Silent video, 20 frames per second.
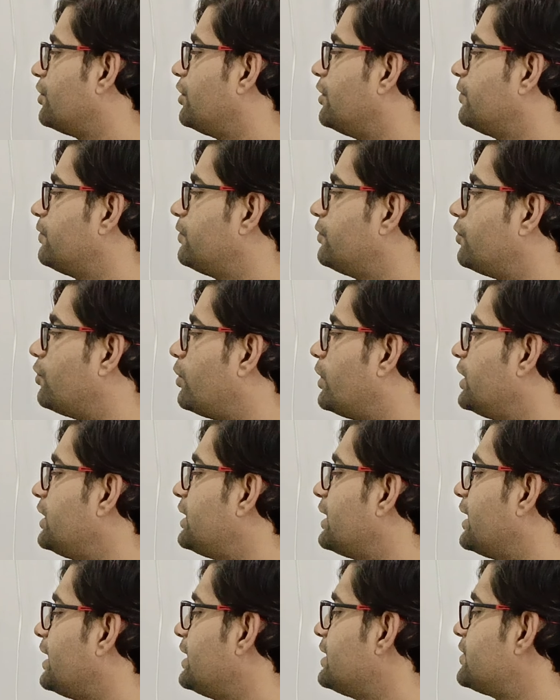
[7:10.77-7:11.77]
of
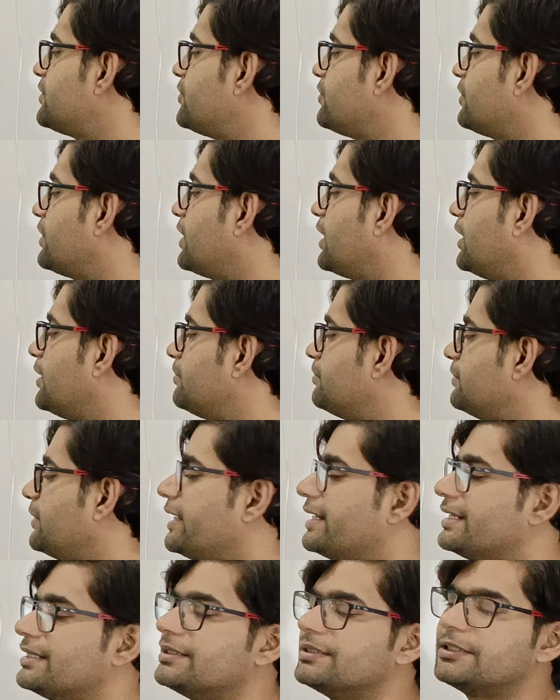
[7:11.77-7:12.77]
what is to come
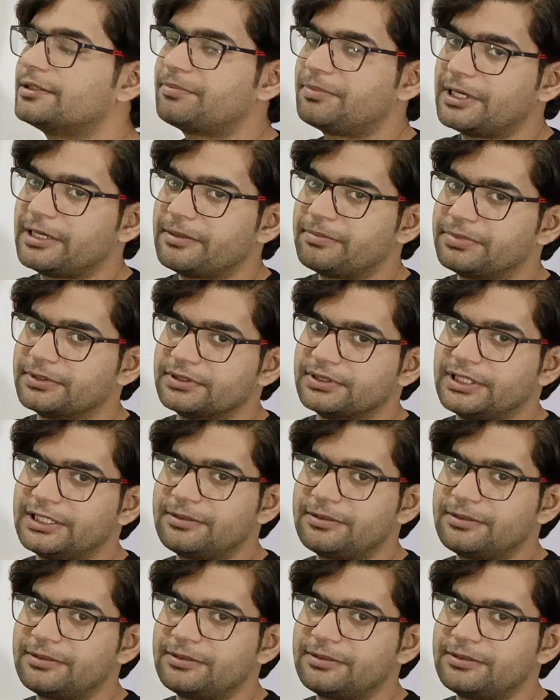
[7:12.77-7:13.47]
in the paper.